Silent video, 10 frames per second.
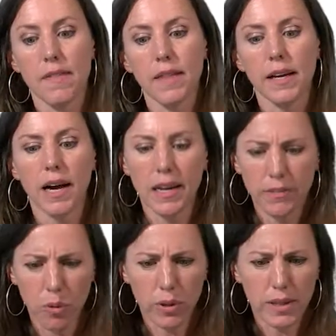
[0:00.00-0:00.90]
and then kind of
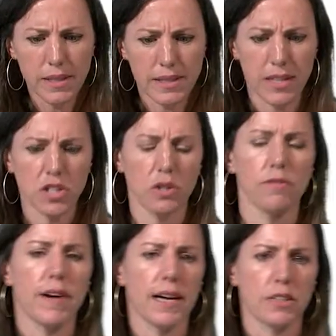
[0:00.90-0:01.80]
organizational
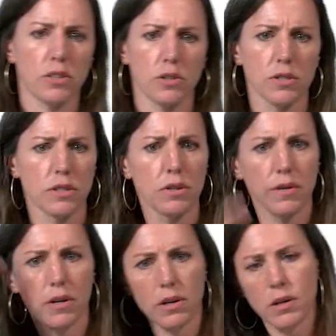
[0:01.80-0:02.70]
factors,
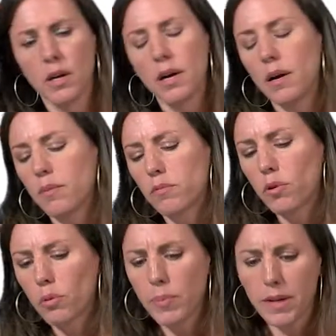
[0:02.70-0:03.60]
their
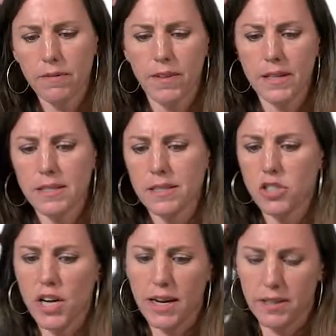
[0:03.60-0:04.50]
role benefits and
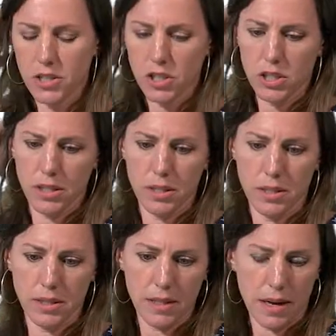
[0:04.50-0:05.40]

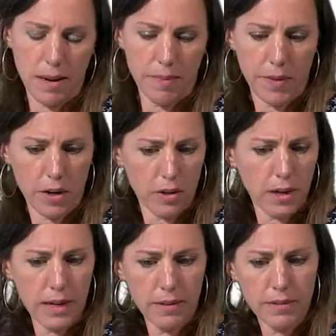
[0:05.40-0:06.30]
challenges, their
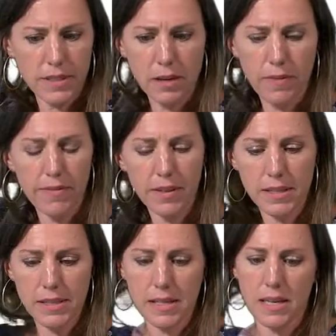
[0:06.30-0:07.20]
kind of
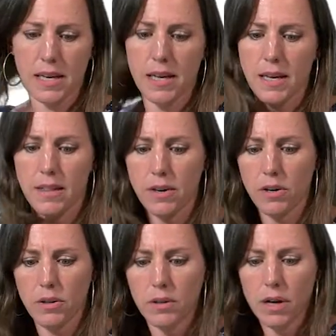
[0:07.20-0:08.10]
self-efficacy,
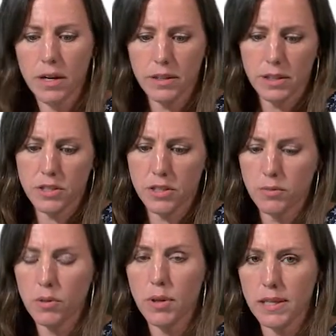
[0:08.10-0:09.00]
their knowledge, their
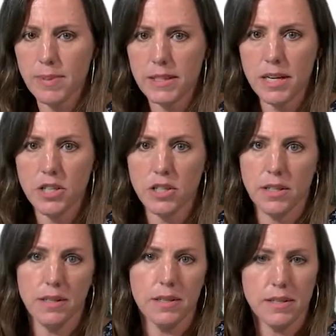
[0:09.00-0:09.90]
role
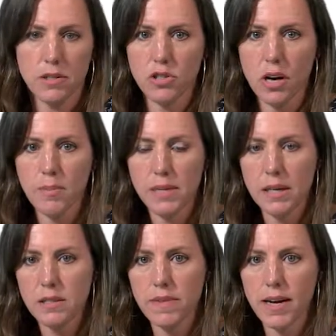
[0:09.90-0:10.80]
expectations, their job
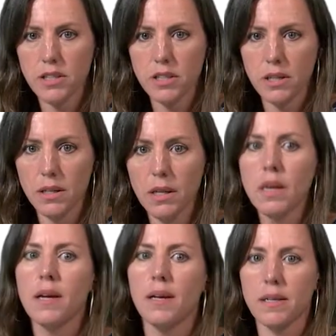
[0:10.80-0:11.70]
satisfaction,
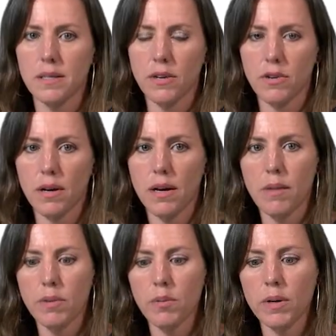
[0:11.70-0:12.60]
etc.
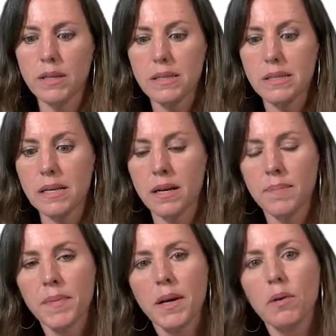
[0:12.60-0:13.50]
And we wanted to see
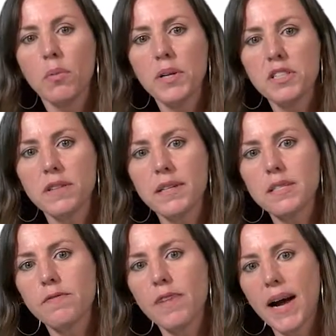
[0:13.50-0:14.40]
which of
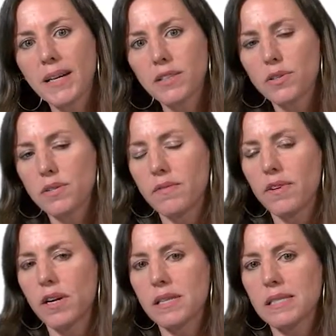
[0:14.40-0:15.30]
these factors at
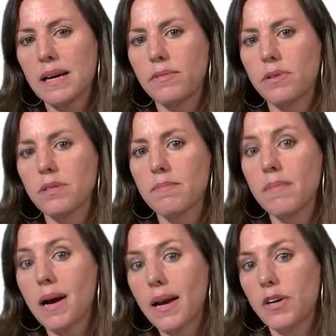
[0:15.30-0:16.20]
various levels
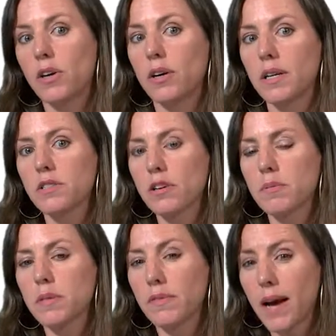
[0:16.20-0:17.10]
matter in
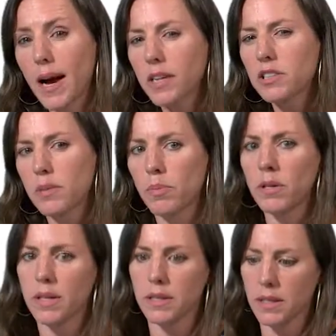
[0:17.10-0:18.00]
terms of actually
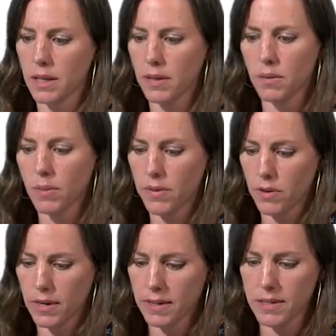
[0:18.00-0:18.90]
predicting whether or
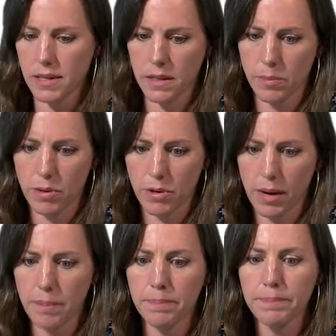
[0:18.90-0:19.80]
not they stay in the program.